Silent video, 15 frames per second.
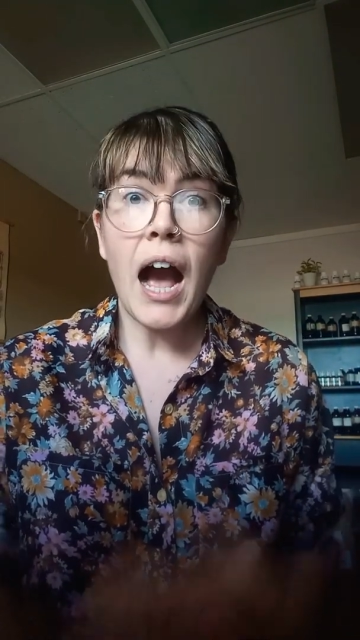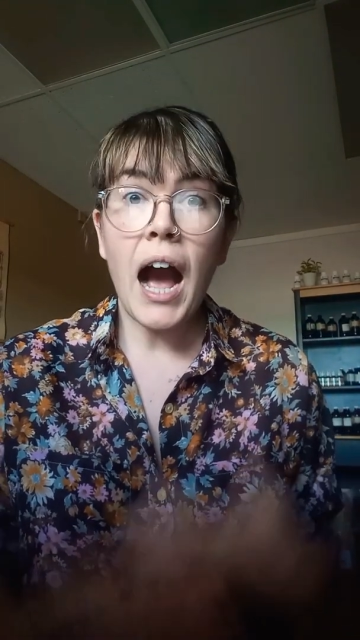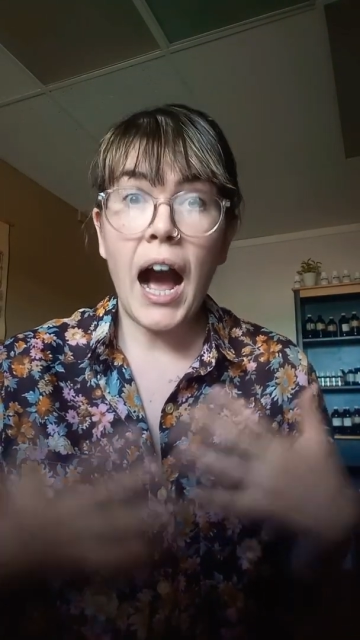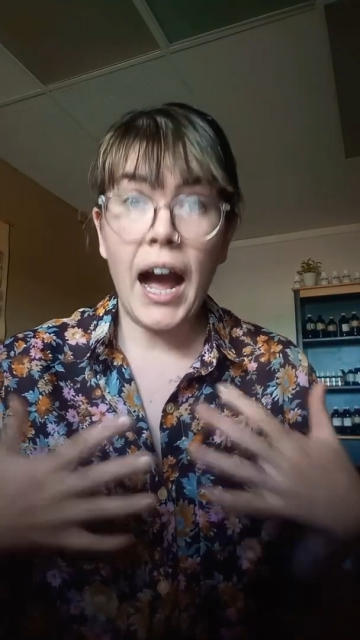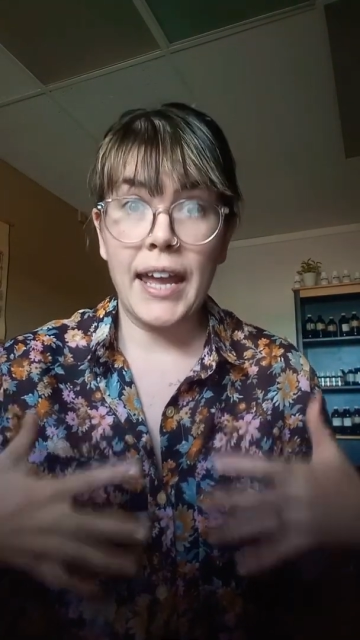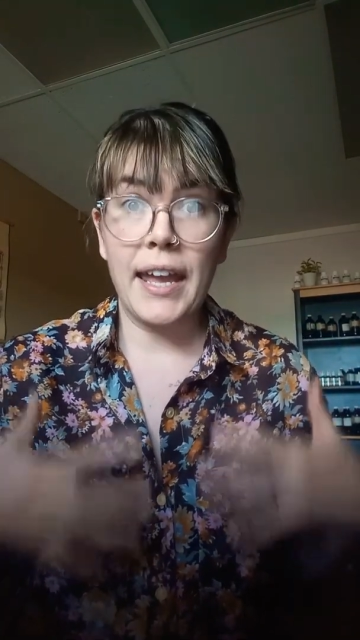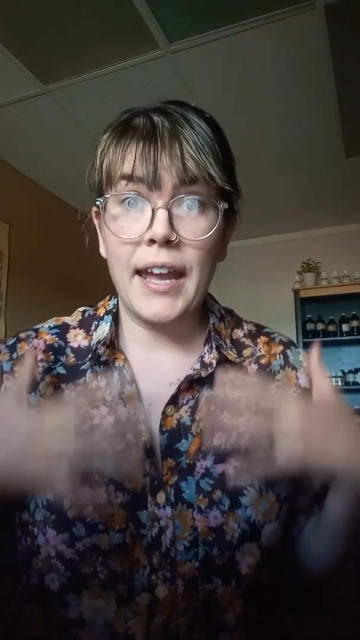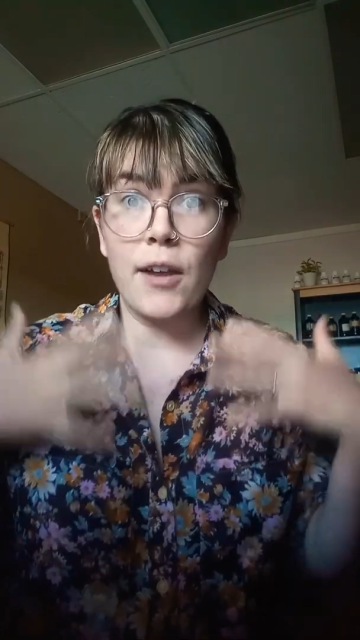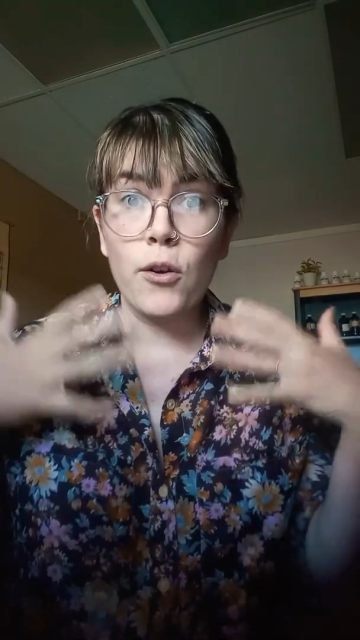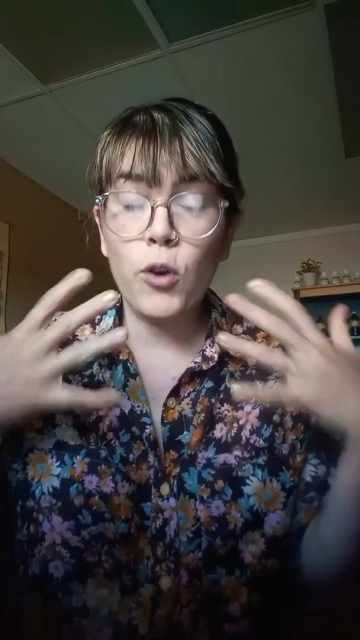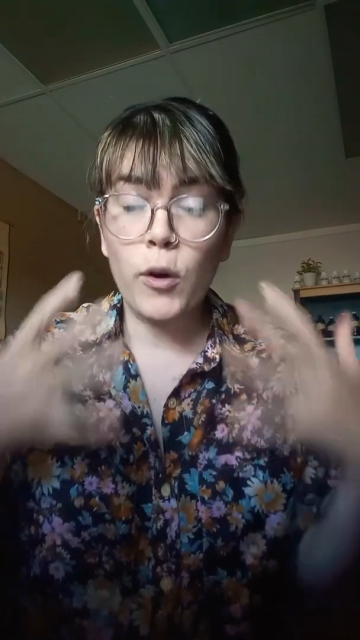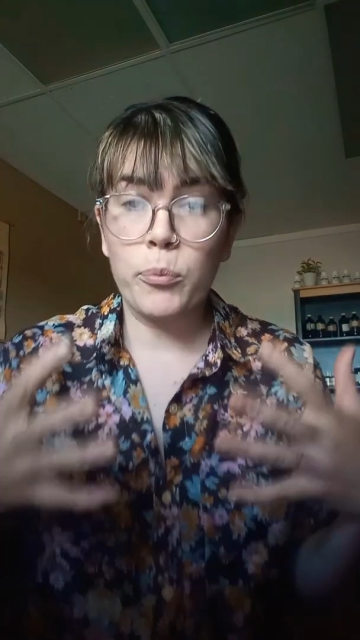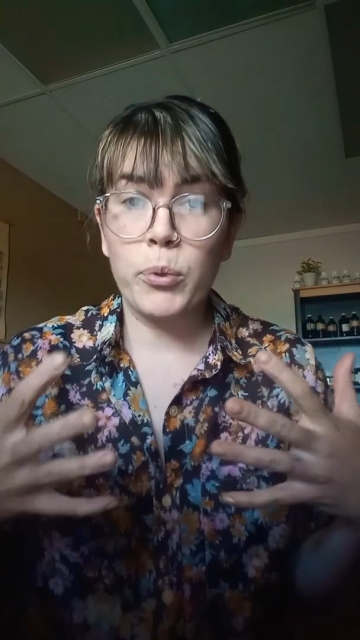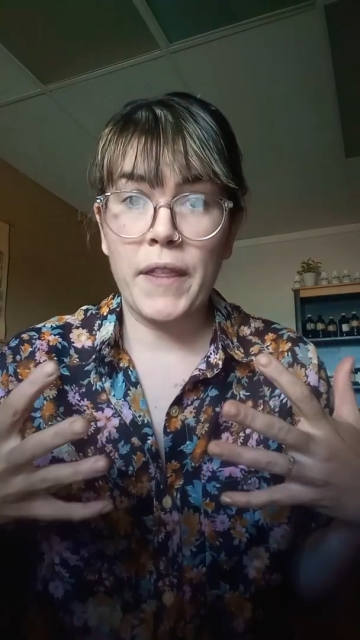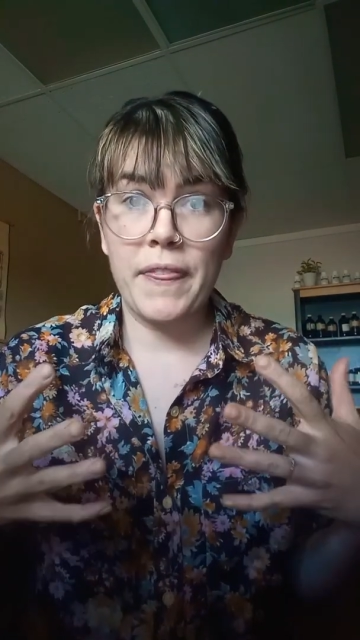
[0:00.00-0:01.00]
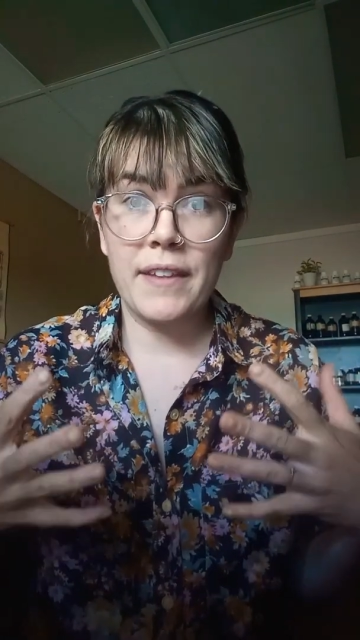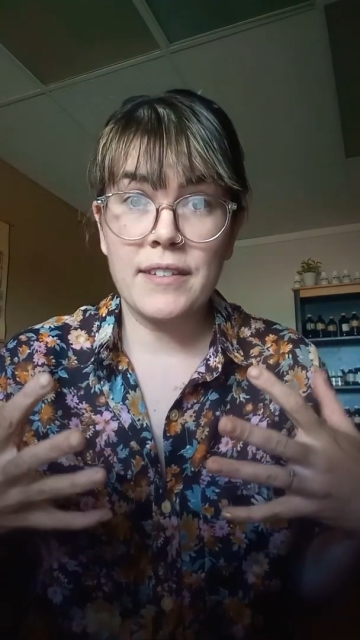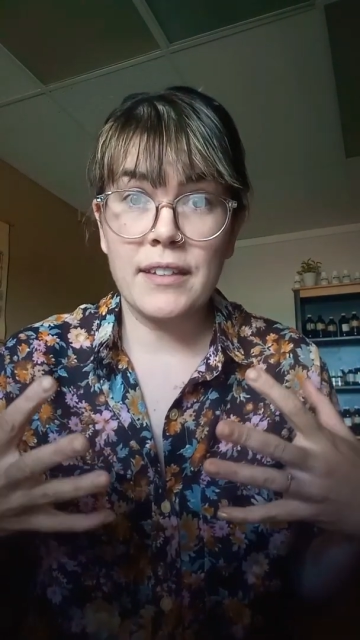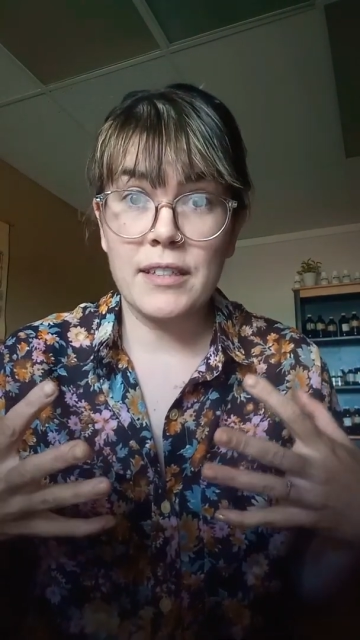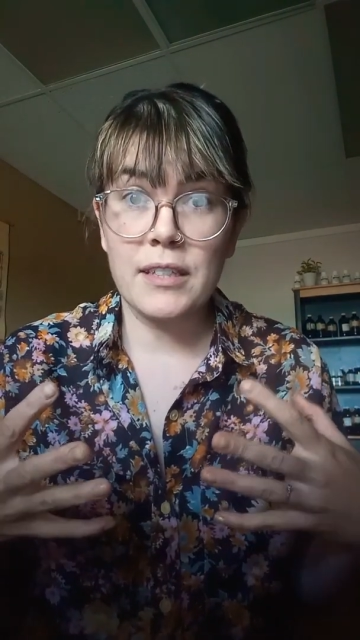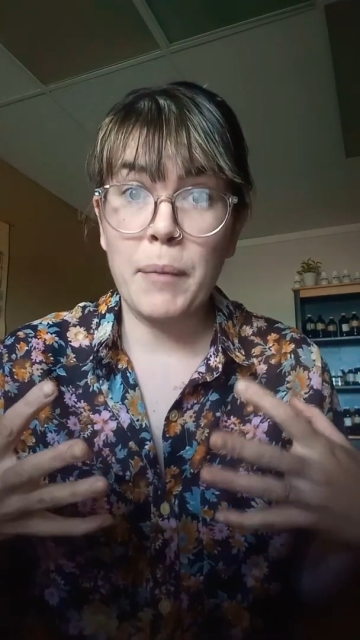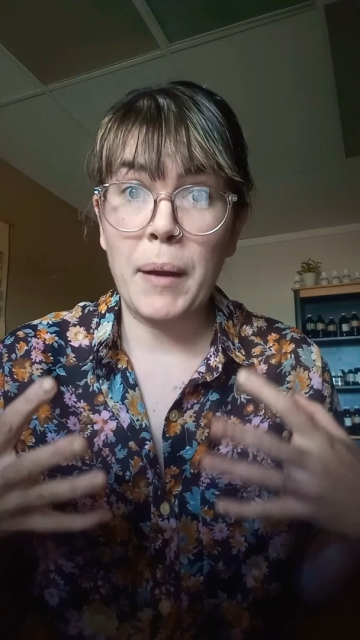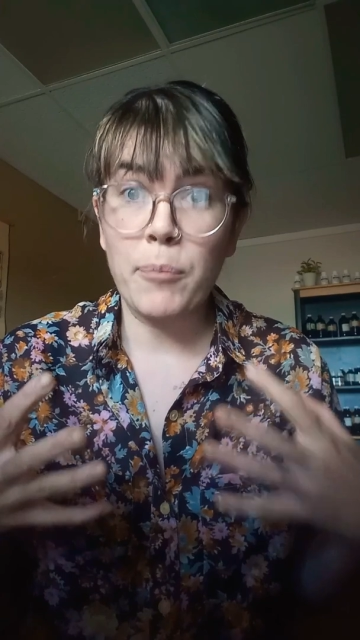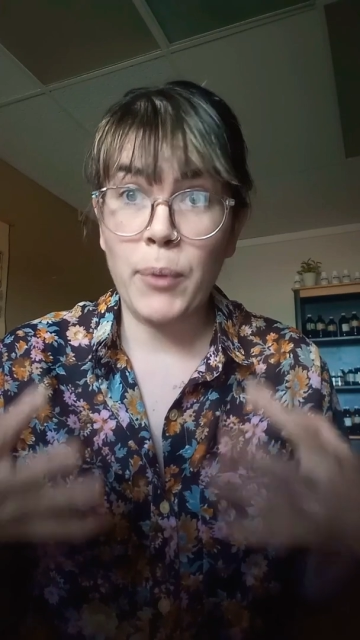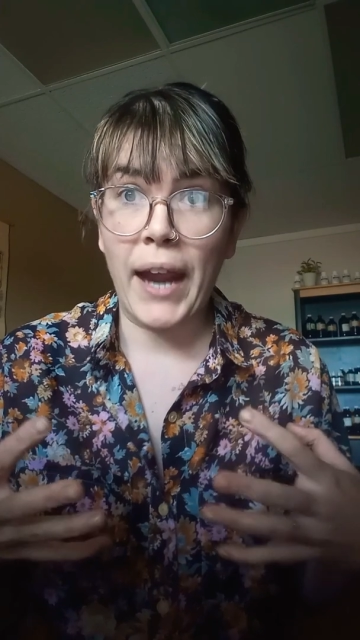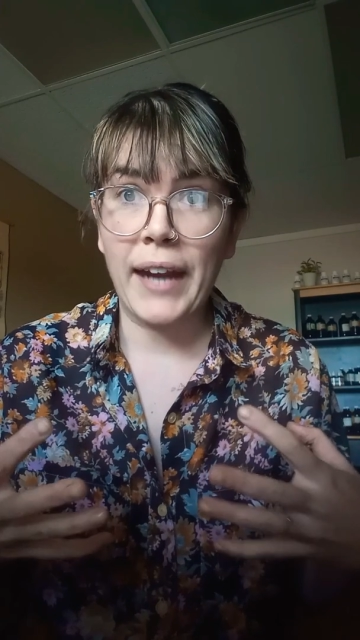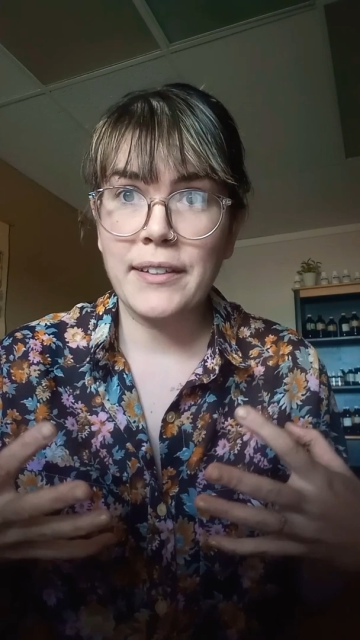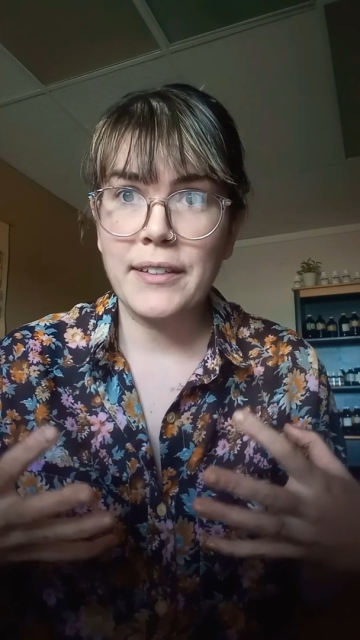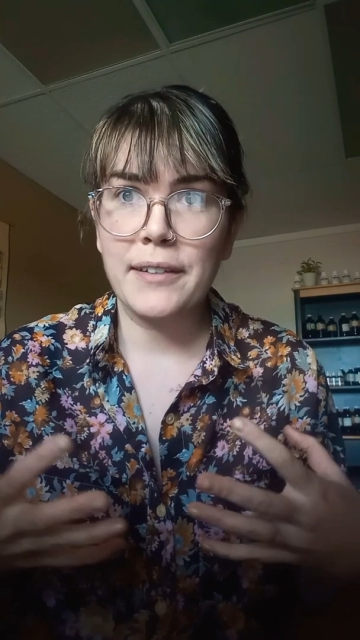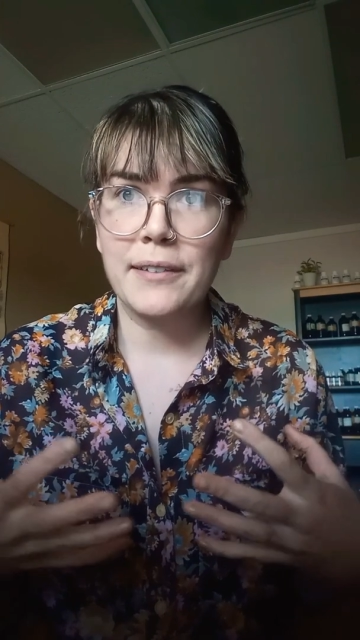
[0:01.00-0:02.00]
I incorporate this into my
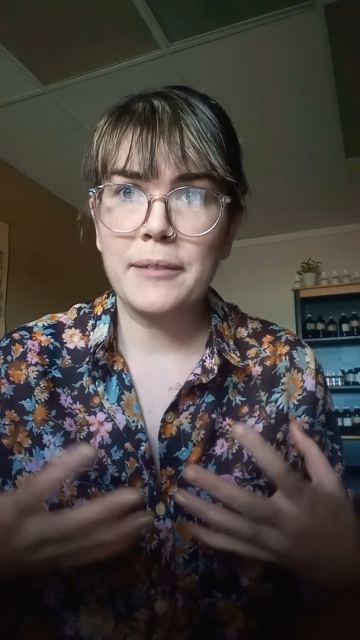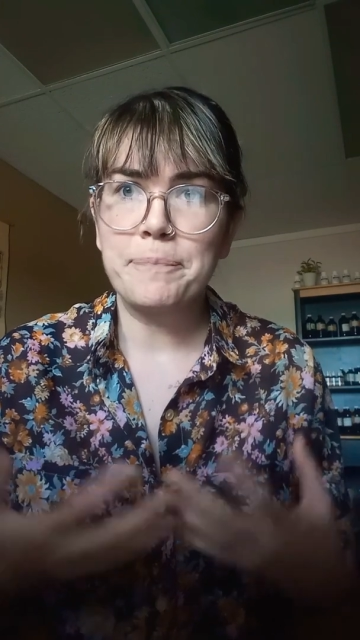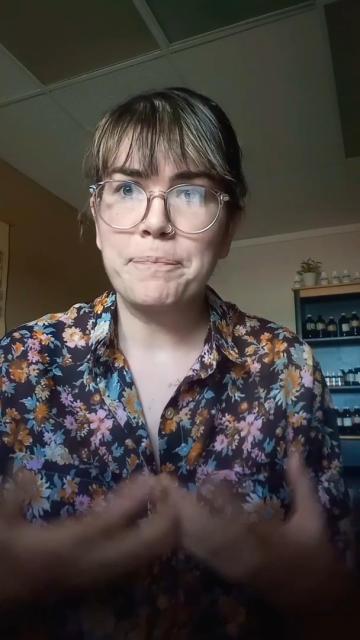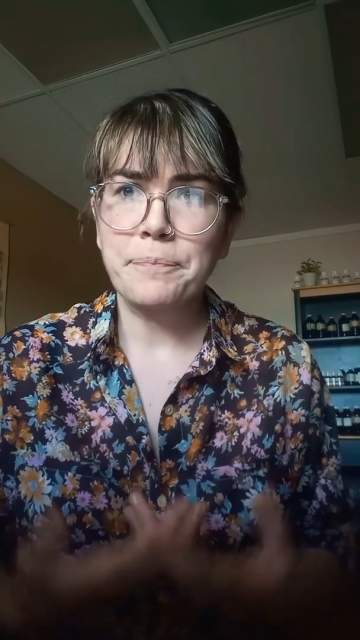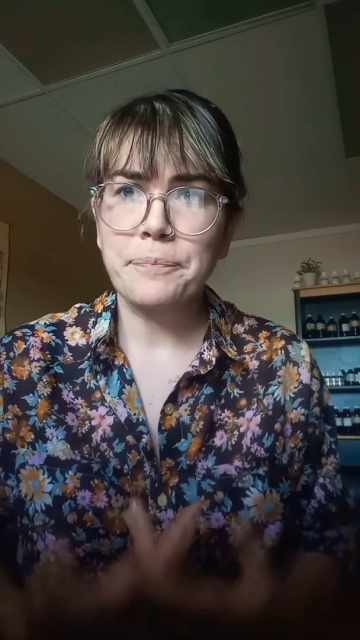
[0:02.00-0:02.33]
practice.